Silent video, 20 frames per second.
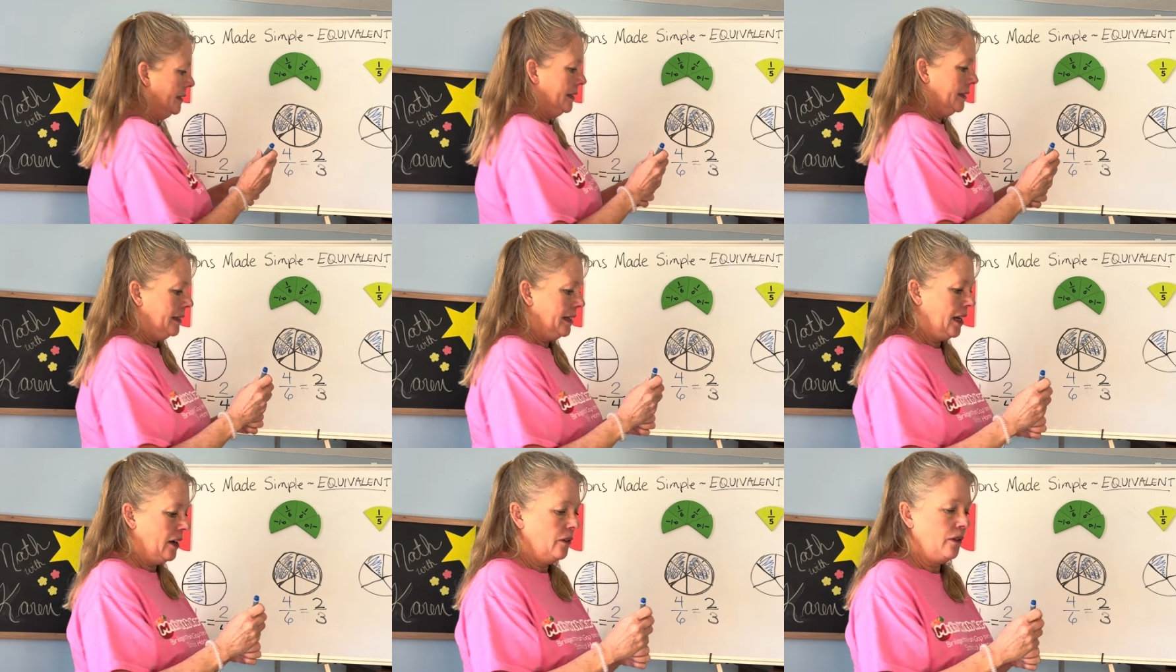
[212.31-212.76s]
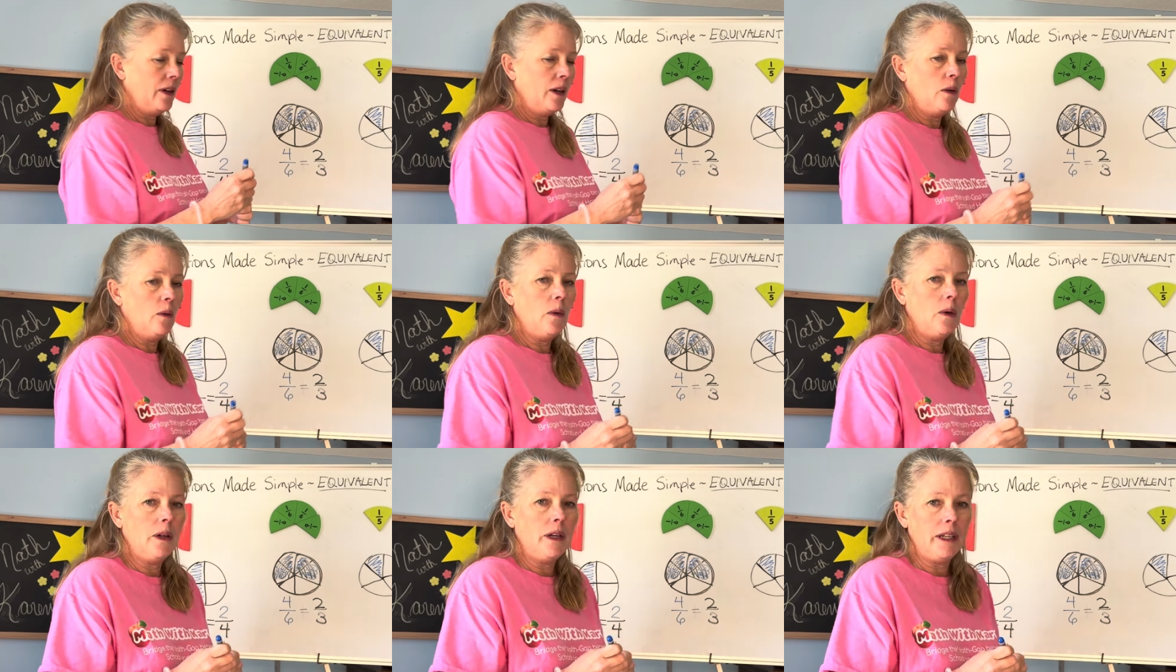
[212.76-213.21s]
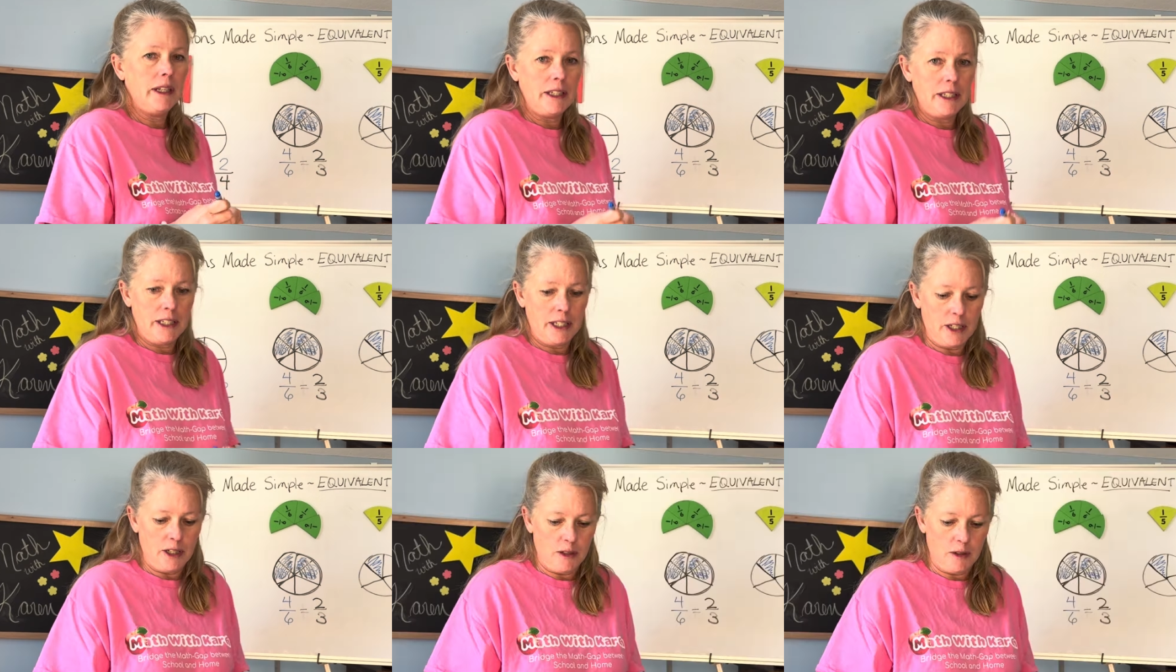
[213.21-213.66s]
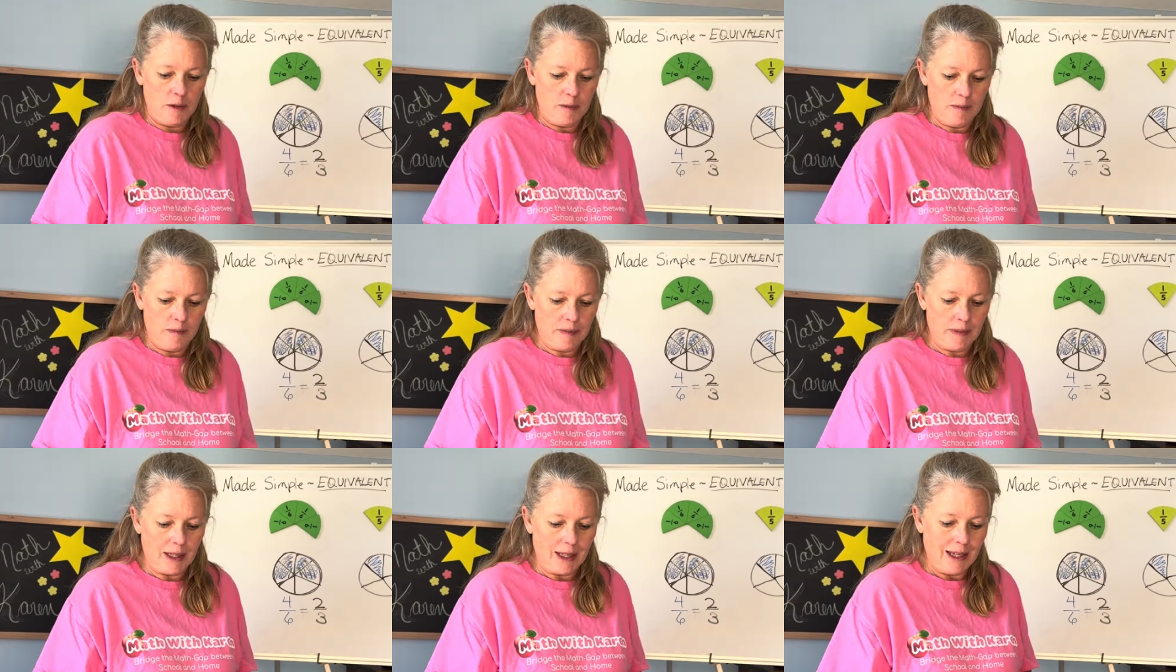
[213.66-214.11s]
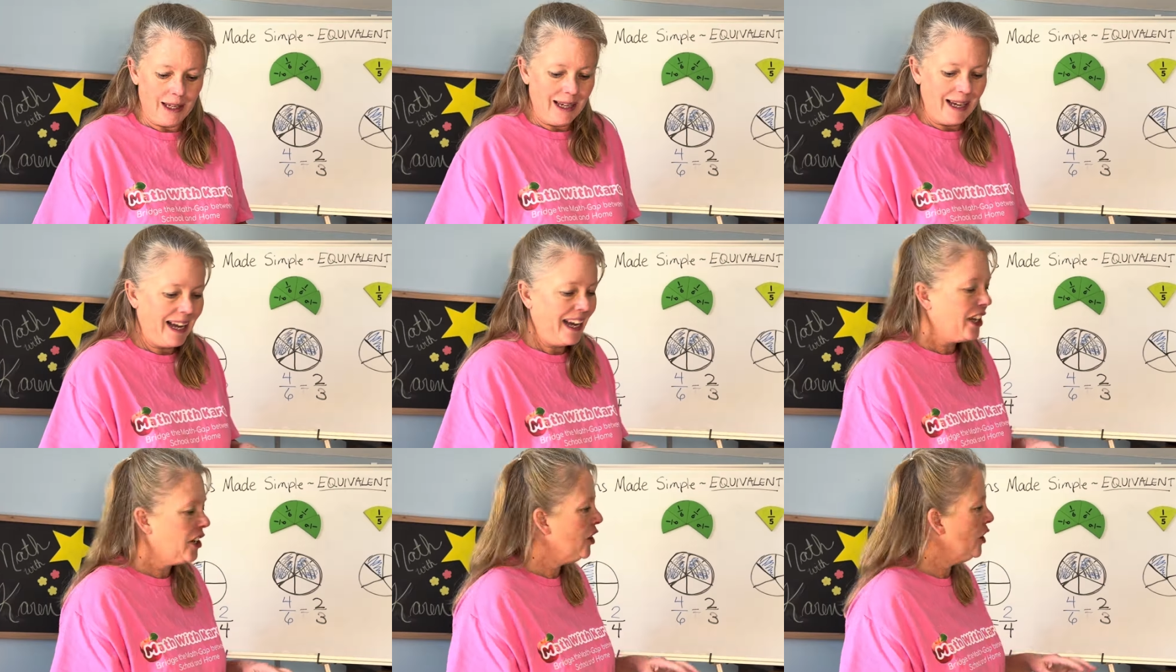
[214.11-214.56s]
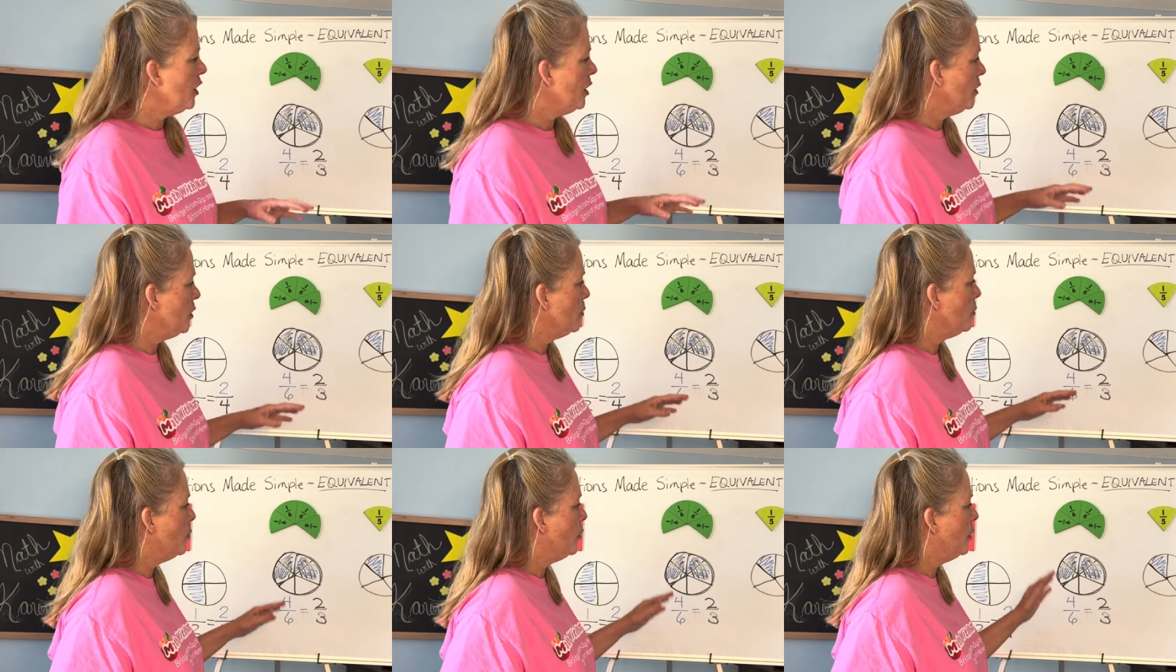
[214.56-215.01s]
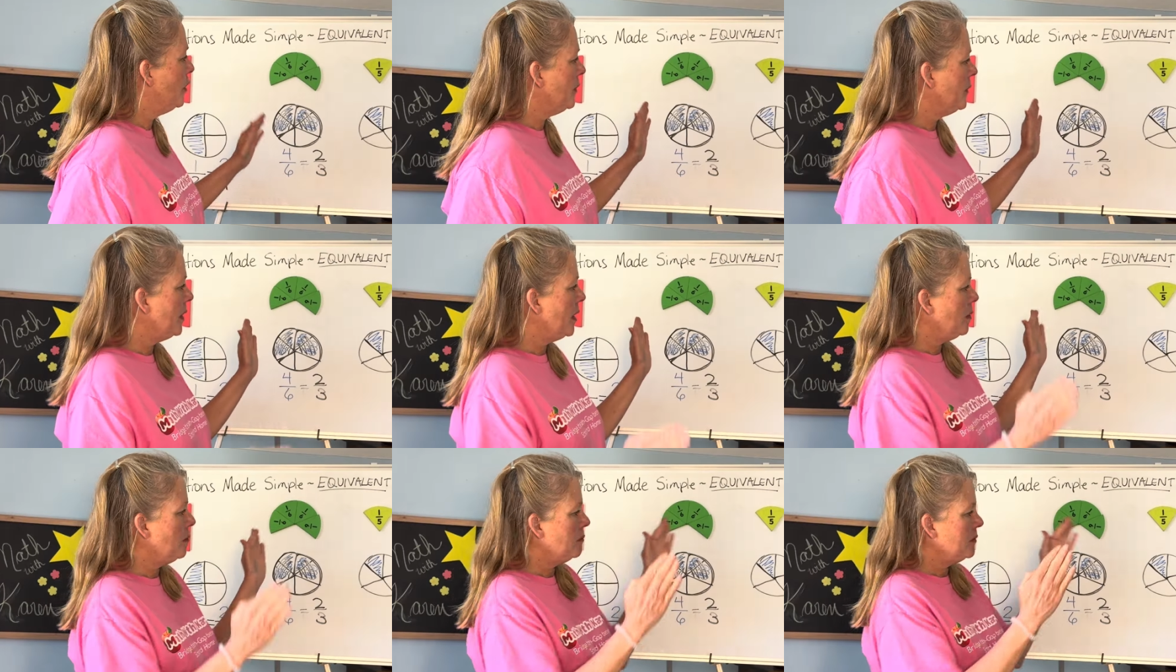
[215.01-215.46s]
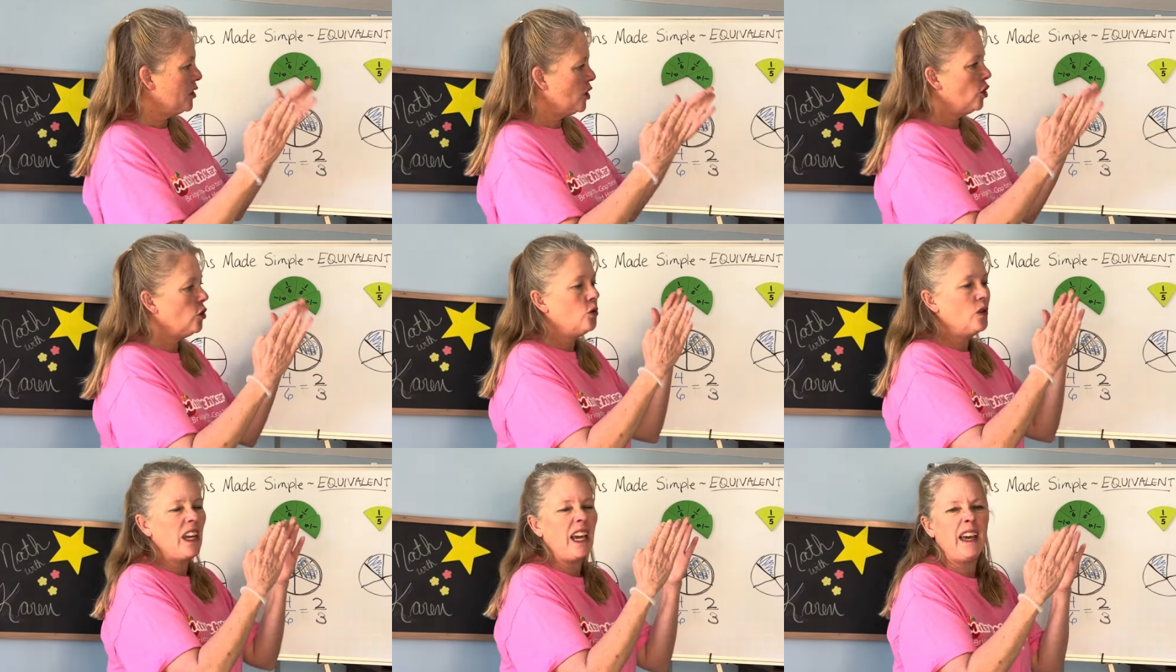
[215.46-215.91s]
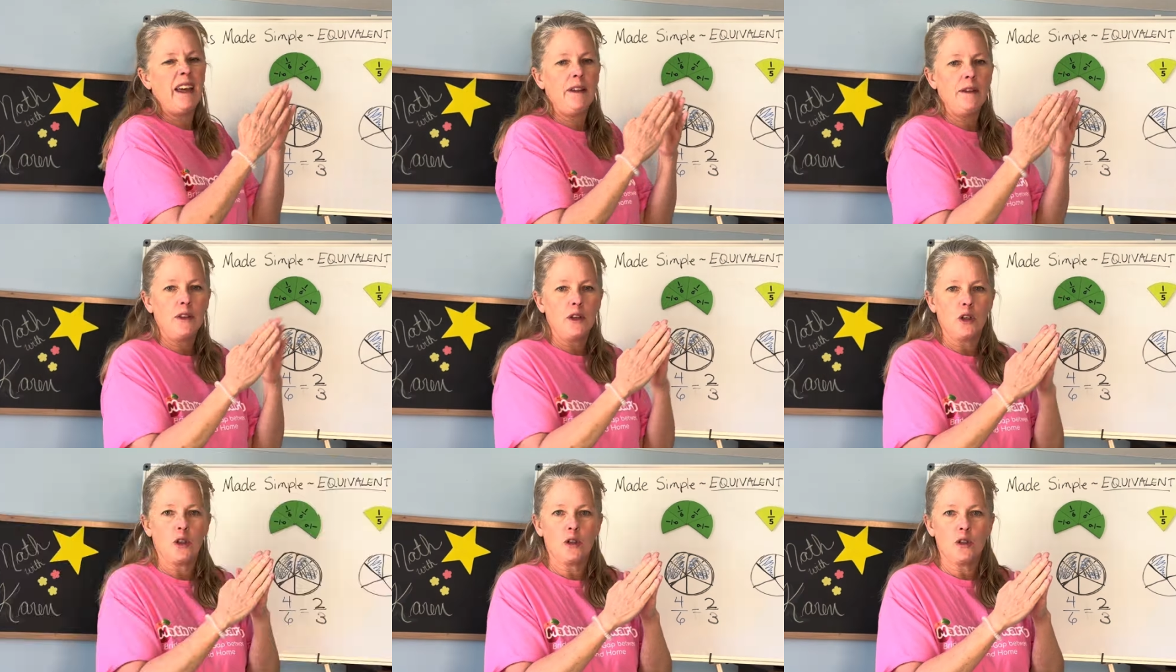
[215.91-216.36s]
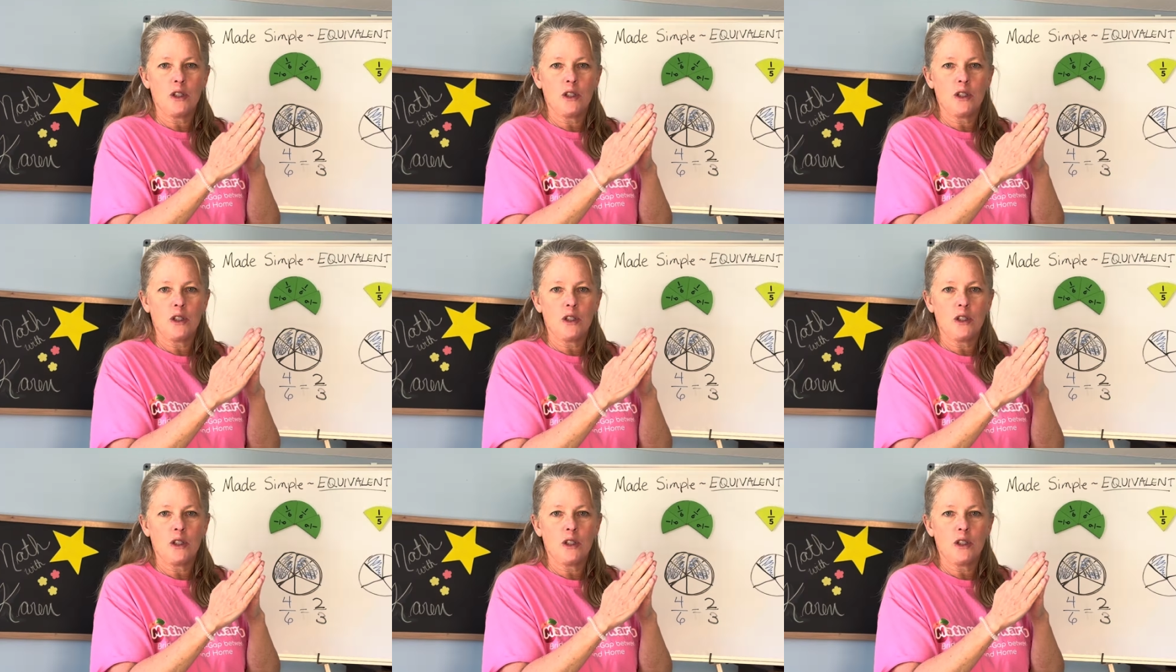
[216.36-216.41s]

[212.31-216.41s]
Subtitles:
Now, if I wanted to, I couldn't put them together